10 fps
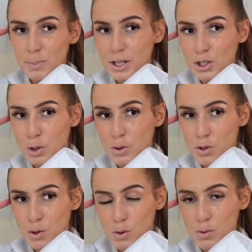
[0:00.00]
be too
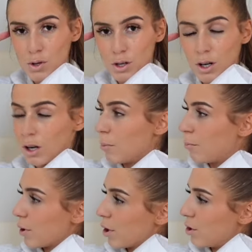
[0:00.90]
tall
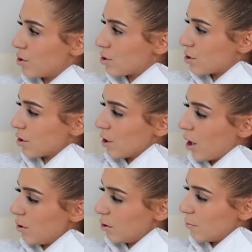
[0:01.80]
because, you
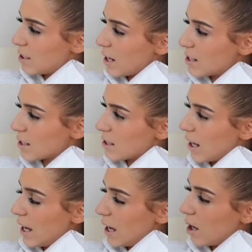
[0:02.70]
know, my desk is
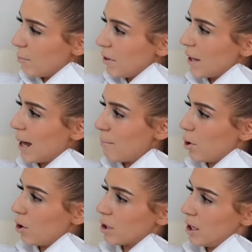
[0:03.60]
like here, put the lamp
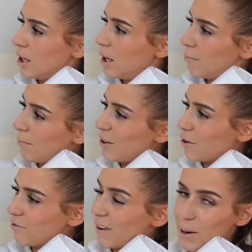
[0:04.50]
on, might
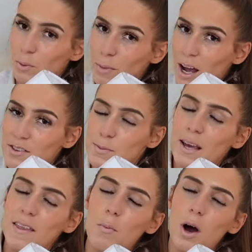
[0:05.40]
not fit. We might have to
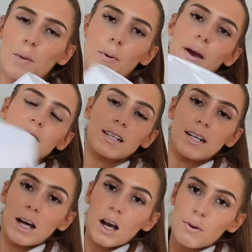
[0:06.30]
make that work. But basically,
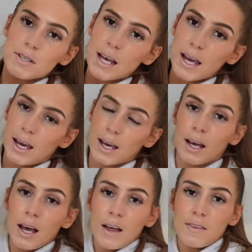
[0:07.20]
like I was
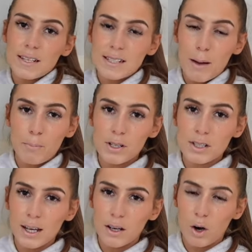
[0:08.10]
saying, this lamp has
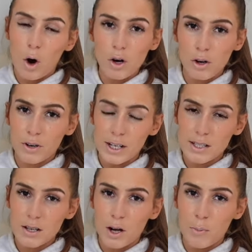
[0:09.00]
like a concrete
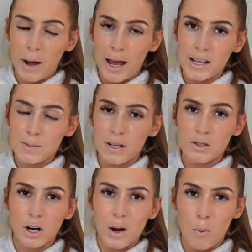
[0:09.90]
style base, but it's
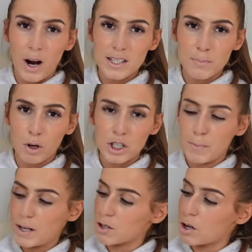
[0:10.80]
got like white splotchy
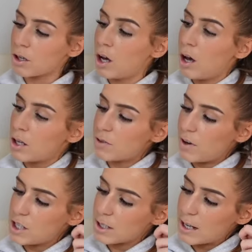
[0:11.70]
bits on. So if
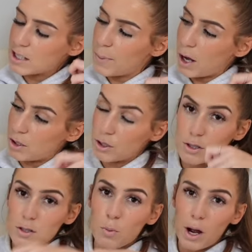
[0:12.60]
I just get a sponge
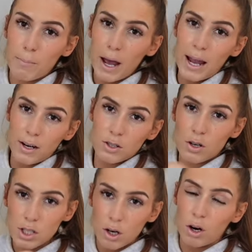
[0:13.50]
and some white paint and
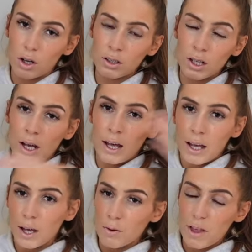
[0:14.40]
dot it on,
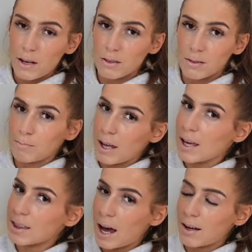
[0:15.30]
it will then
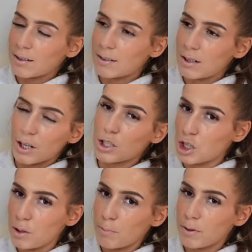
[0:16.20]
make that like a
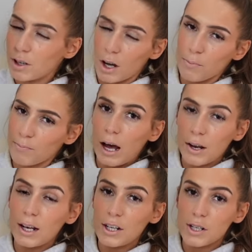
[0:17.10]
dupe, you know? And
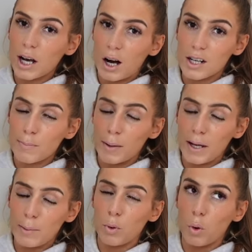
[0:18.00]
I literally get asked by
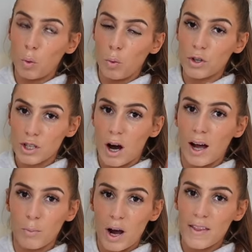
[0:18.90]
people all the
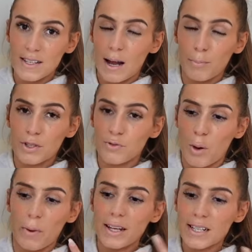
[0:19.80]
time where this lamp is
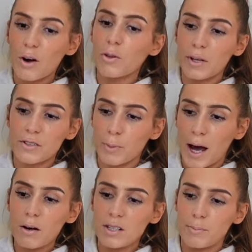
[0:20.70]
from, and I tell them it's from
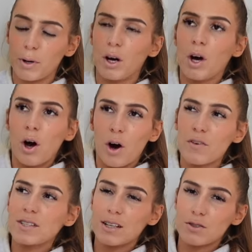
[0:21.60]
Aldi, but
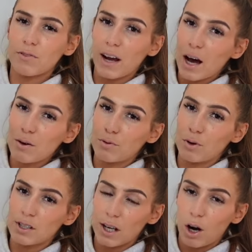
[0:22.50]
obviously that's not very helpful
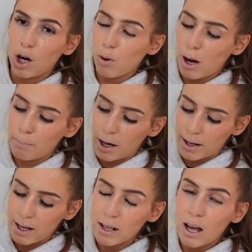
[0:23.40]
because they can't go out and buy
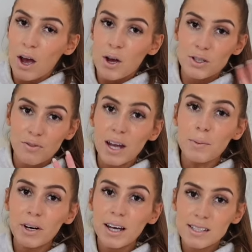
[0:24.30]
it. So if
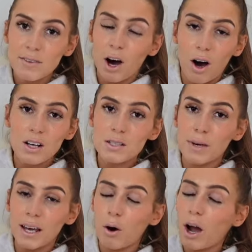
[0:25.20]
anybody has ever asked
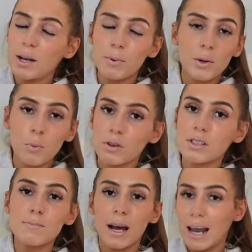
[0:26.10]
me or anybody
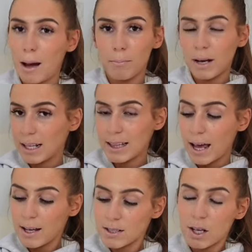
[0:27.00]
wants my lamp like
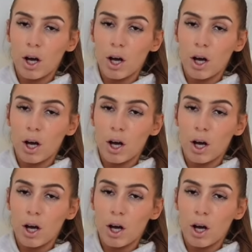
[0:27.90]
this,